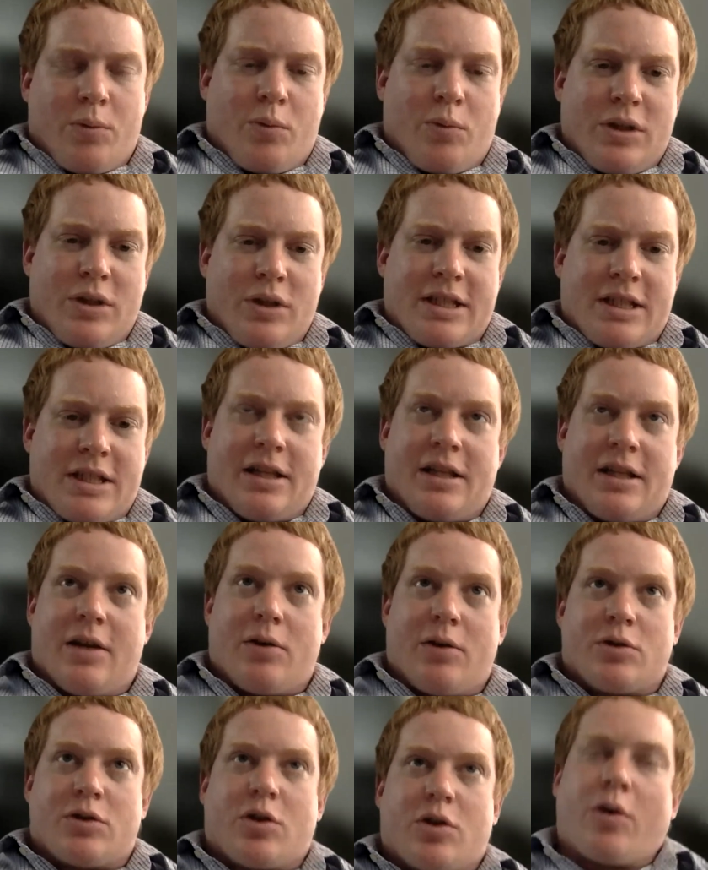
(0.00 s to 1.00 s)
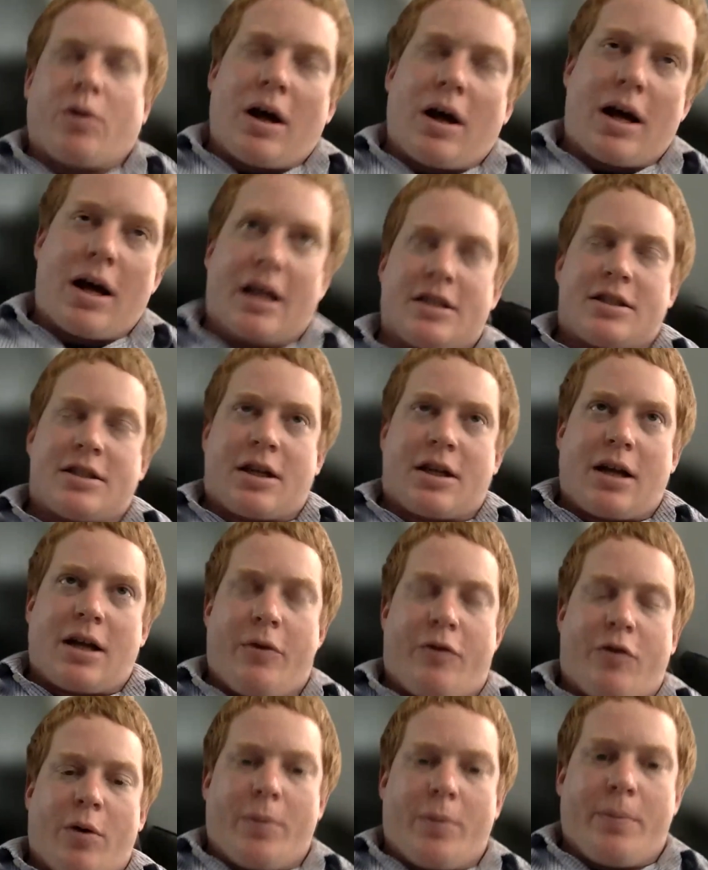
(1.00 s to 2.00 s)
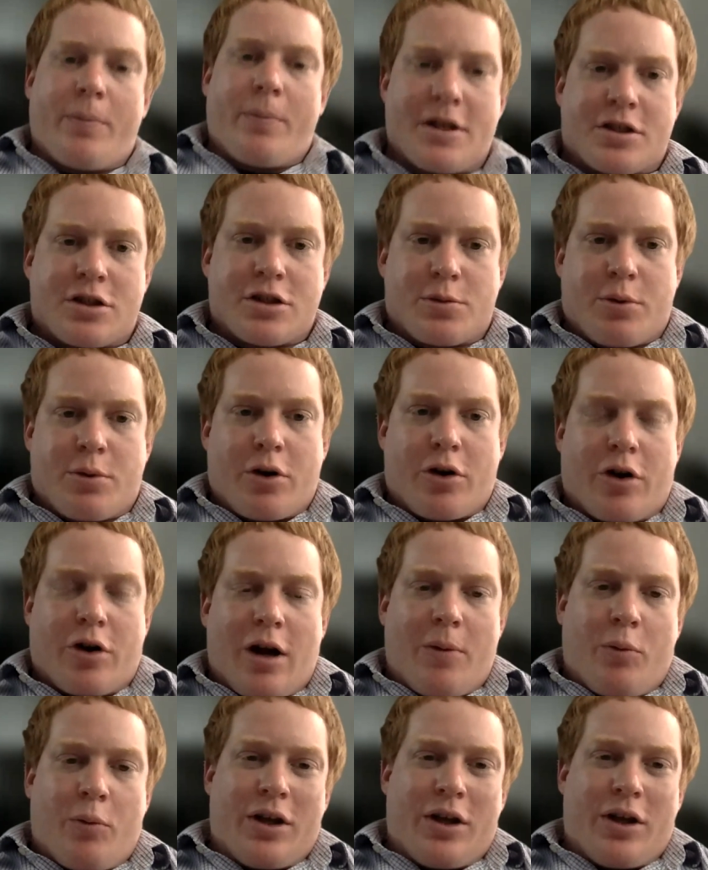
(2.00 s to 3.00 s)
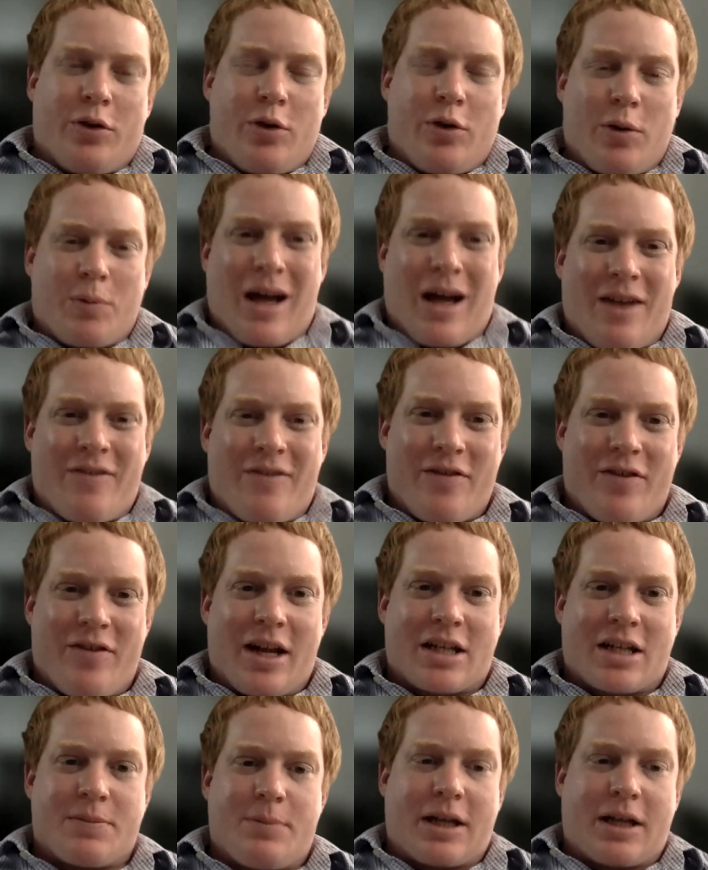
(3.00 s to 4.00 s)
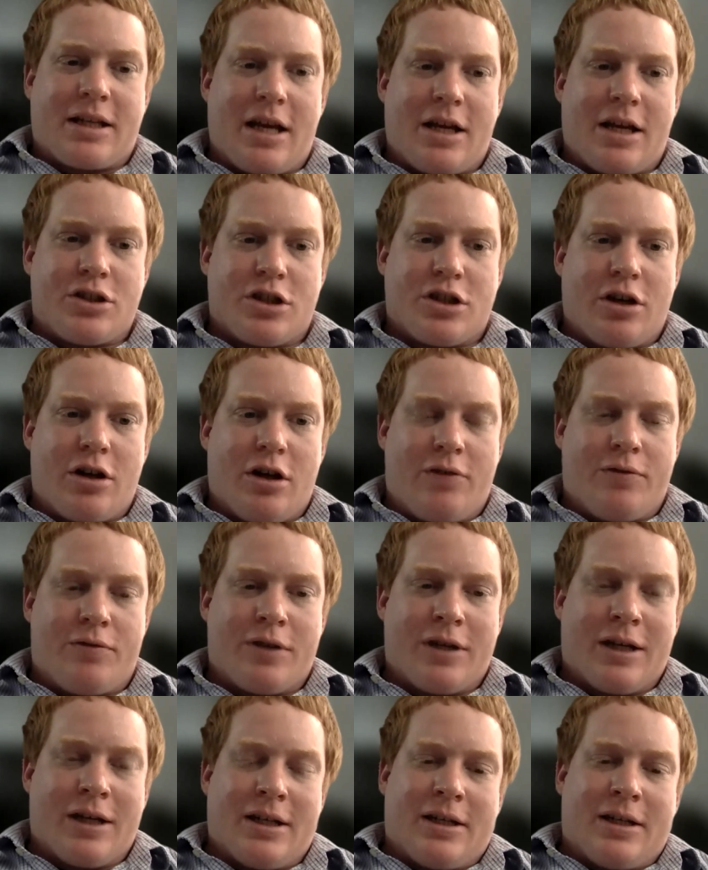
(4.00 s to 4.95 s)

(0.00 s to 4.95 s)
we see that, so I guess coming from a master's program, we do kind of have an expectation of